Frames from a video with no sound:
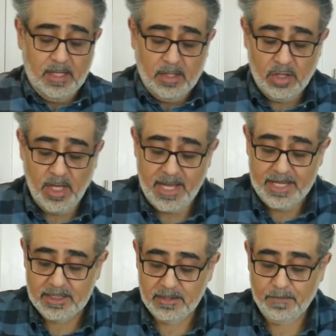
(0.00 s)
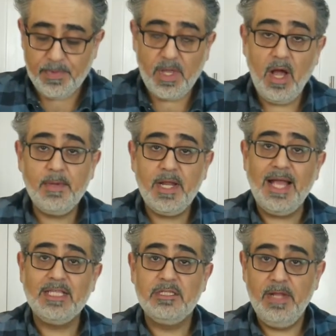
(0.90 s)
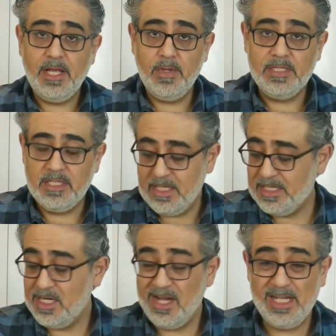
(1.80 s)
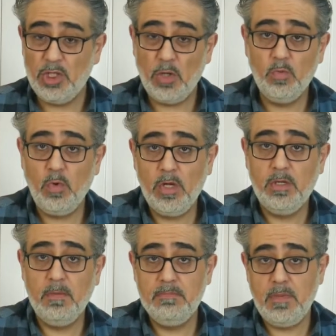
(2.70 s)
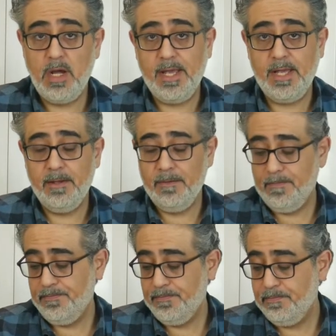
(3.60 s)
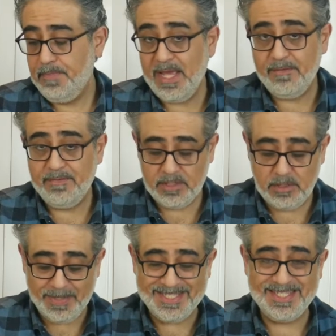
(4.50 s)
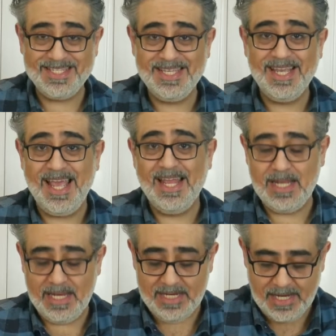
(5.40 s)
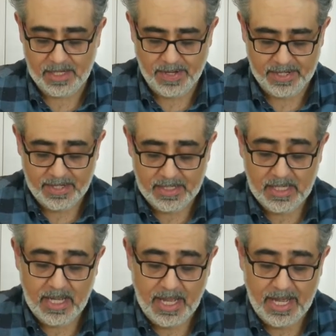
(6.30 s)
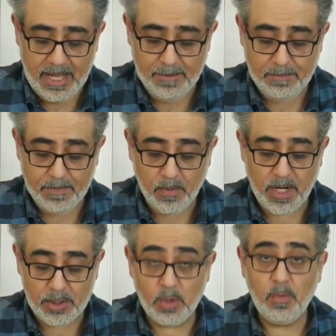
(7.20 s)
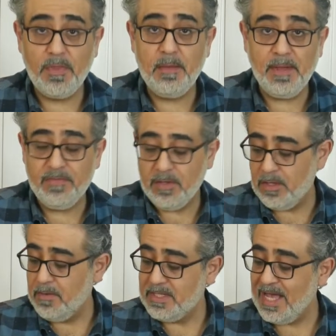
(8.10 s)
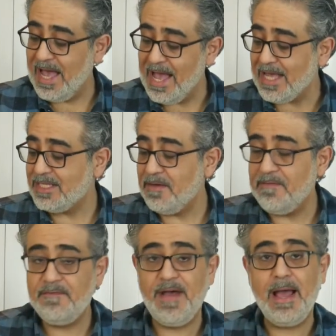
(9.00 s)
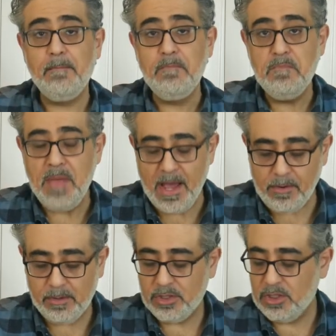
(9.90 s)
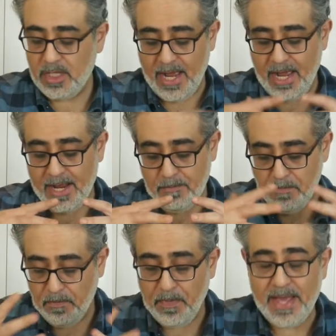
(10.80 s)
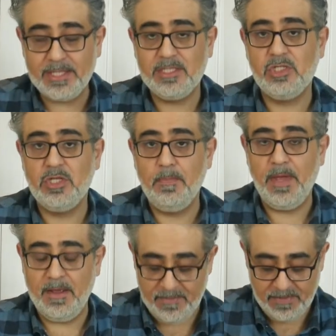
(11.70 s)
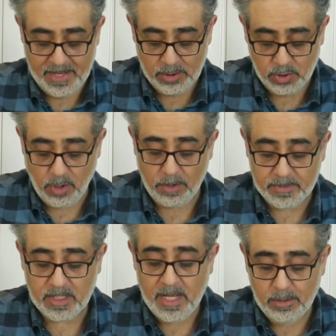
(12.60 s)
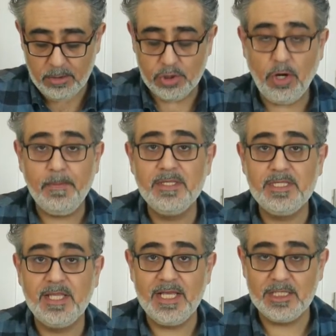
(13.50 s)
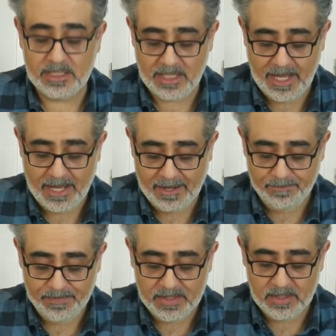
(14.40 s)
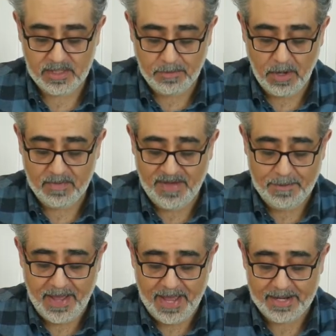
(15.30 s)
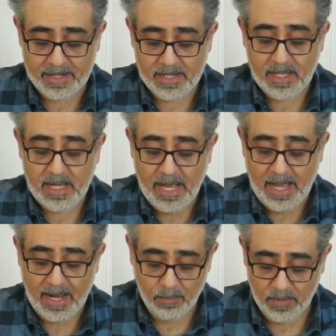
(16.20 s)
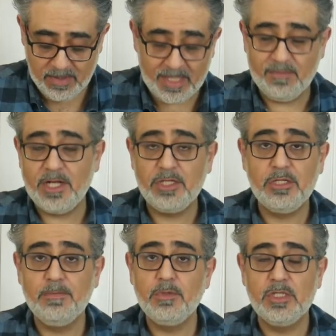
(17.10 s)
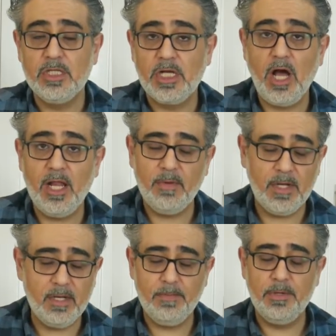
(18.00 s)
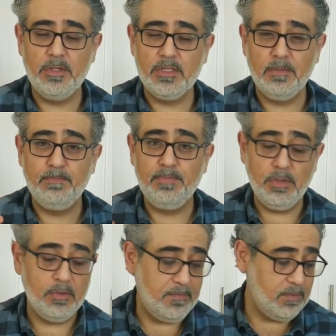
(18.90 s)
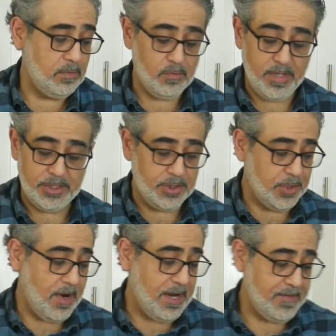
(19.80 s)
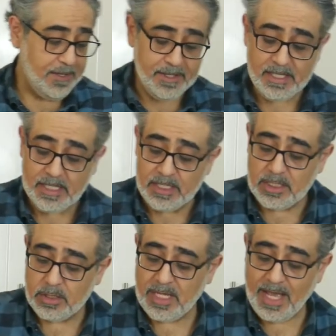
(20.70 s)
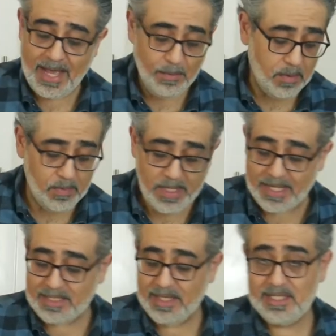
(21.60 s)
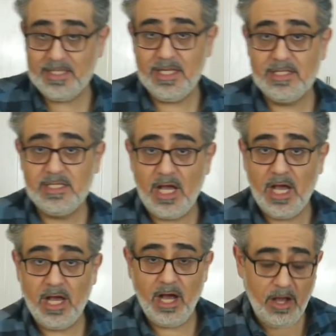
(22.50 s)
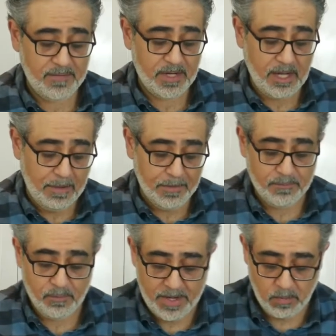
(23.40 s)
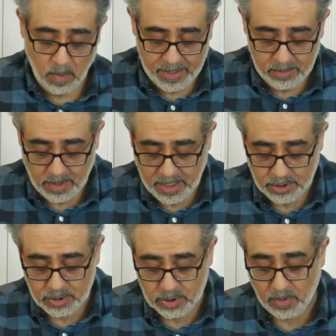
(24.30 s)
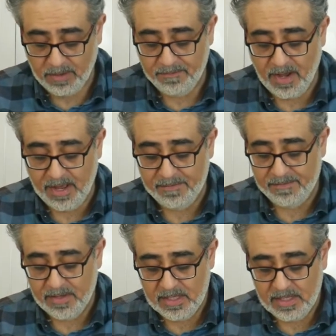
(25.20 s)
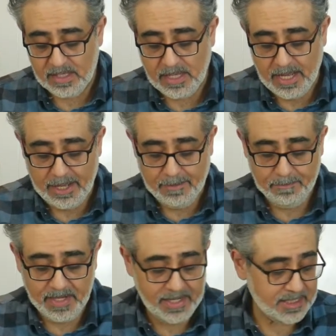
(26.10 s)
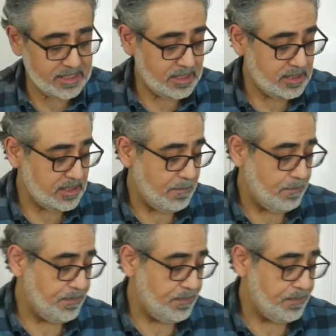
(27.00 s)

Thing is, I'm going to add some liquids to this, and I don't want my beef to be sitting in liquid. But what I do want the beef to do is, as the fat melts and bastes the beef and then drops, it will drop into this, into the bottom of our pan. And with these vegetables and the garlic, we're going to produce a beautiful, rich gravy. So to add, what we add to this is half a cup of red wine, or 125 milliliters.